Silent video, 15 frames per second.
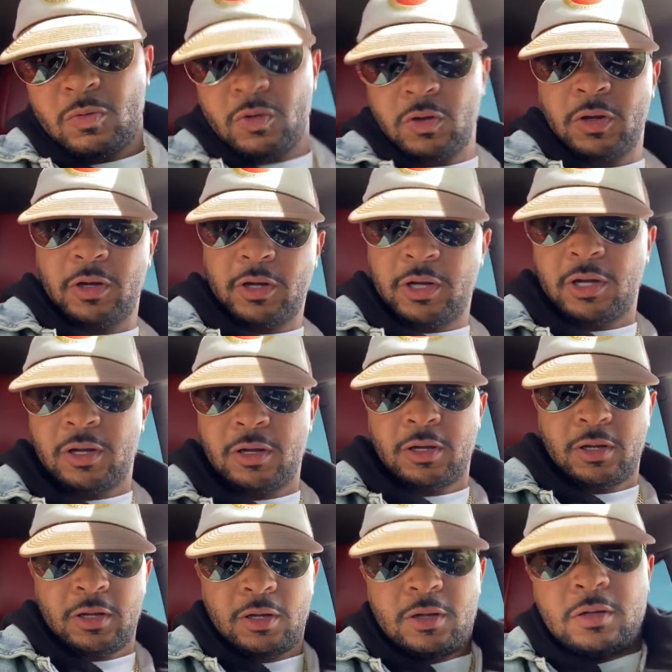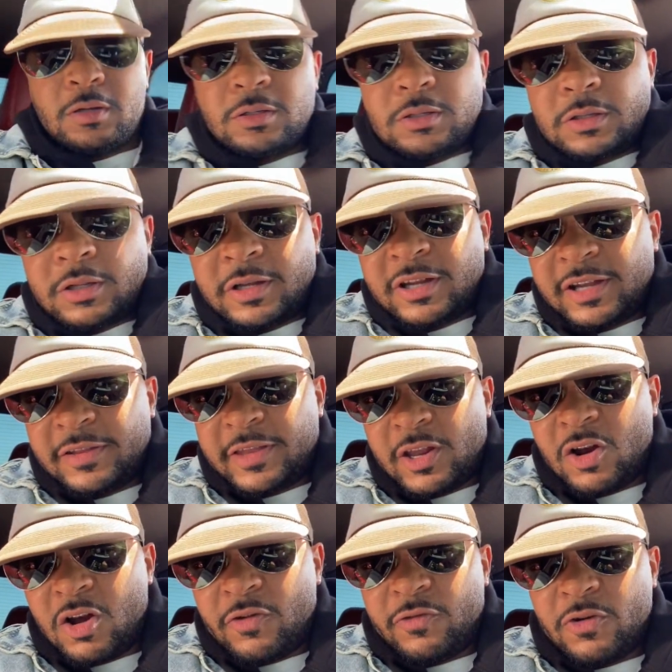Even imagine what his brother is
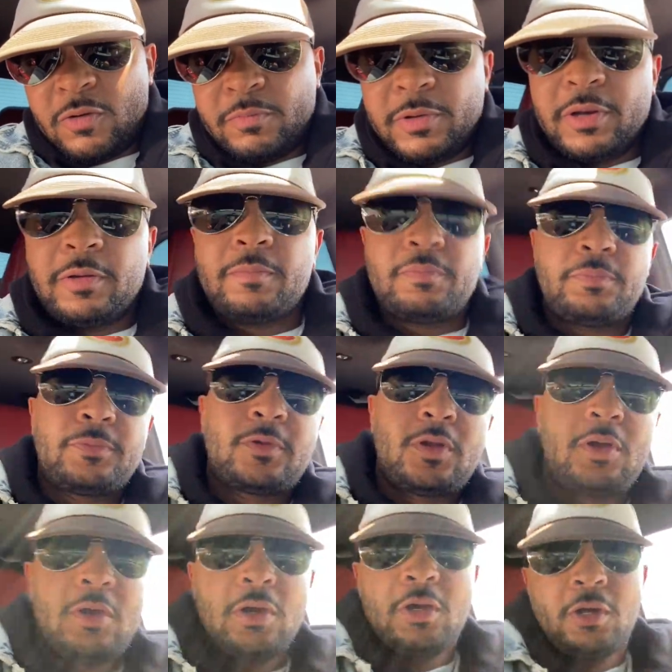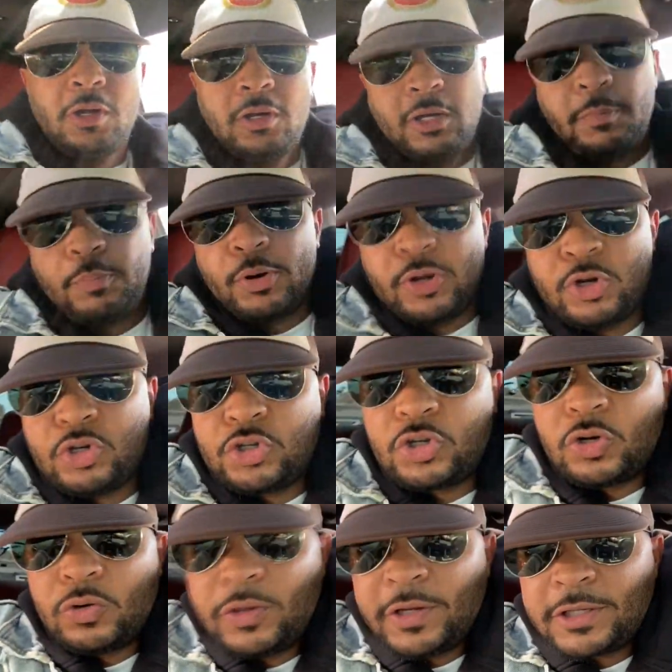going through right now. The
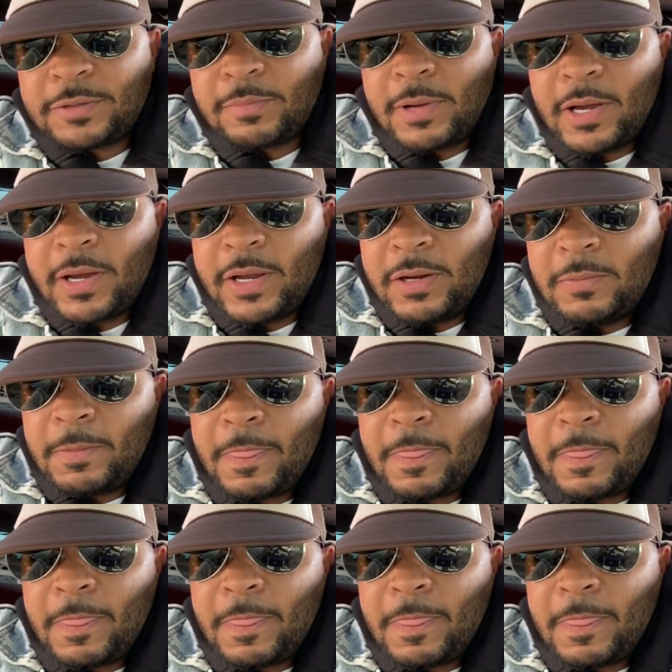Punisher is my